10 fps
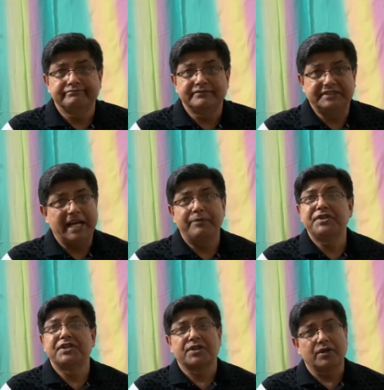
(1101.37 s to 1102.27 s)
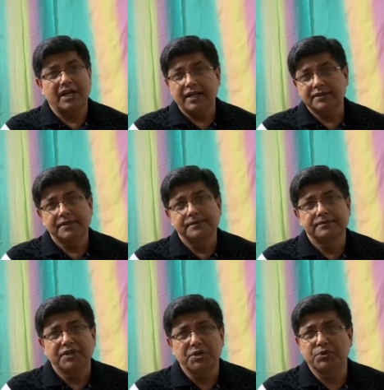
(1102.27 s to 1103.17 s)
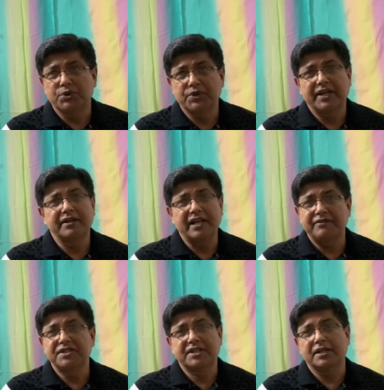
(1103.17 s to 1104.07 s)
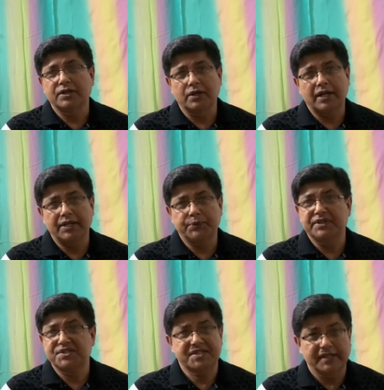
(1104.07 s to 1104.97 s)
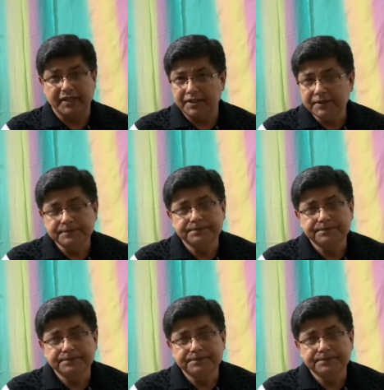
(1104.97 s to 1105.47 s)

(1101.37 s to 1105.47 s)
David and Goliath. You know that David killed Goliath with a sling.